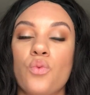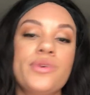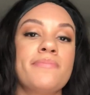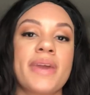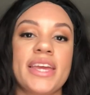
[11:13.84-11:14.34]

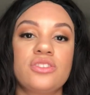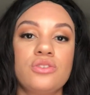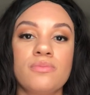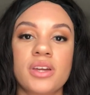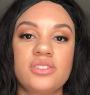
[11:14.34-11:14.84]
We Made
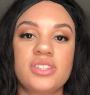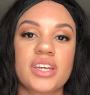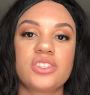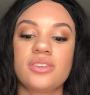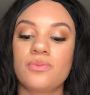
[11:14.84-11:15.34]
Too Much
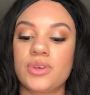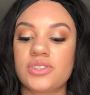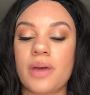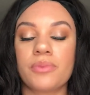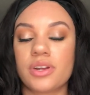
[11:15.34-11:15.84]
section,
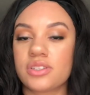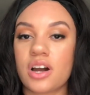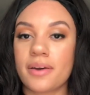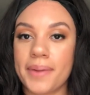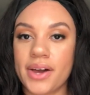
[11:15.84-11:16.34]
which I'm gonna
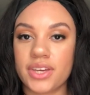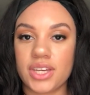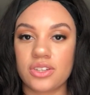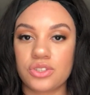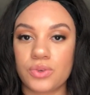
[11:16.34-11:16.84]
talk about
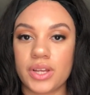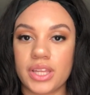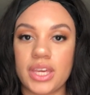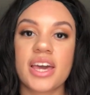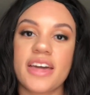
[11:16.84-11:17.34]
here
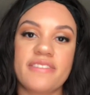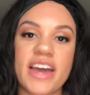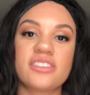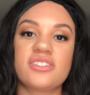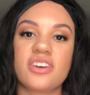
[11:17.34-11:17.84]
shortly.
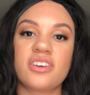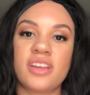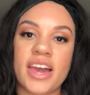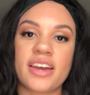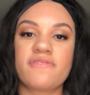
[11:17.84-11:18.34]
That's their
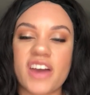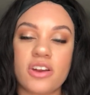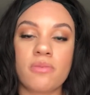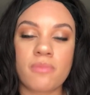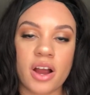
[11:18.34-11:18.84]
like
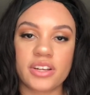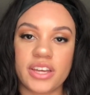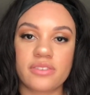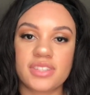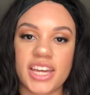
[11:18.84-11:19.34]
final
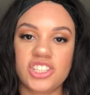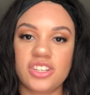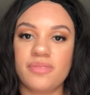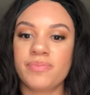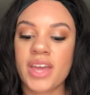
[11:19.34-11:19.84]
markdown
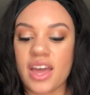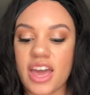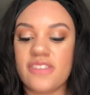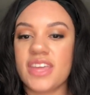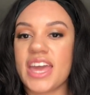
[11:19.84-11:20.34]
section,
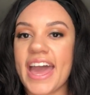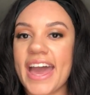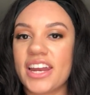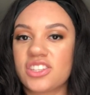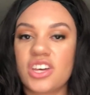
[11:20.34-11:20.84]
and they
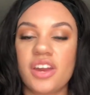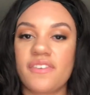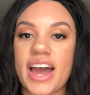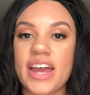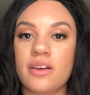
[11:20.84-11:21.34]
add a ton
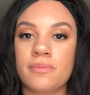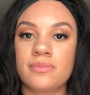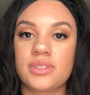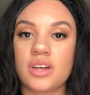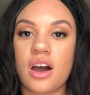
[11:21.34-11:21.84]
of
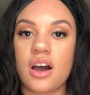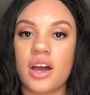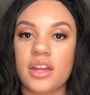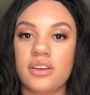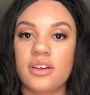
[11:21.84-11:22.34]
items
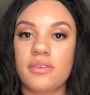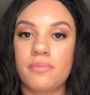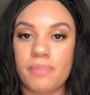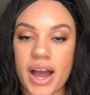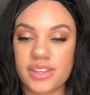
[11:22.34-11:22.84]
on
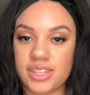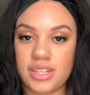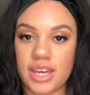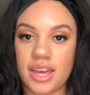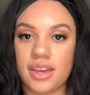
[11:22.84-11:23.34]

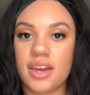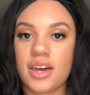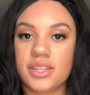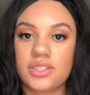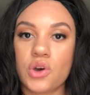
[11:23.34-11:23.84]
Boxing Day.
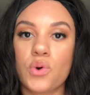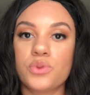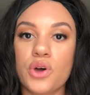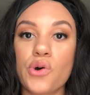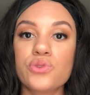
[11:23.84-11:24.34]

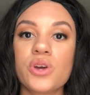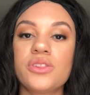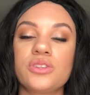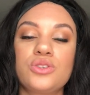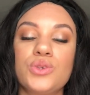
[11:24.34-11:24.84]
So those
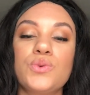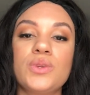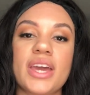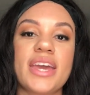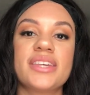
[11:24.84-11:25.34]
are the 2
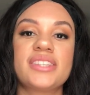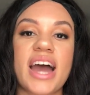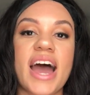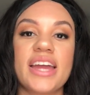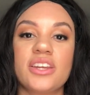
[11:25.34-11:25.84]
days
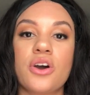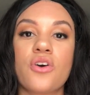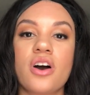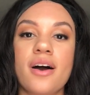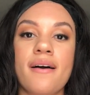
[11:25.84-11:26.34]
that I
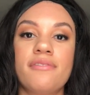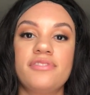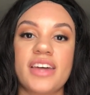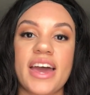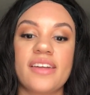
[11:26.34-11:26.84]
know
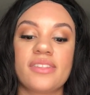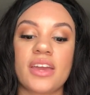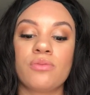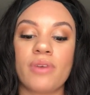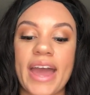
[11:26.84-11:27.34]
of that
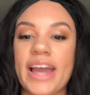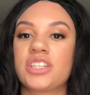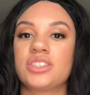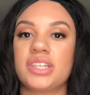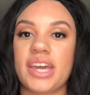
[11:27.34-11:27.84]
they
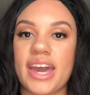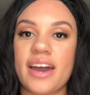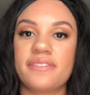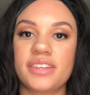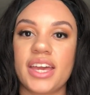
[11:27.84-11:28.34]
actually
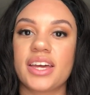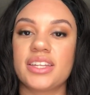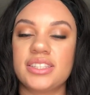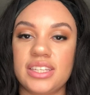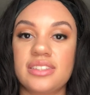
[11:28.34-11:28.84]
have like
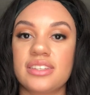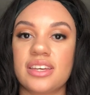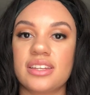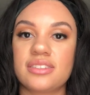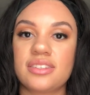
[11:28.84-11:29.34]
a
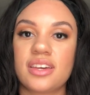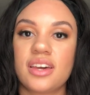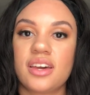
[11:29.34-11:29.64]
decent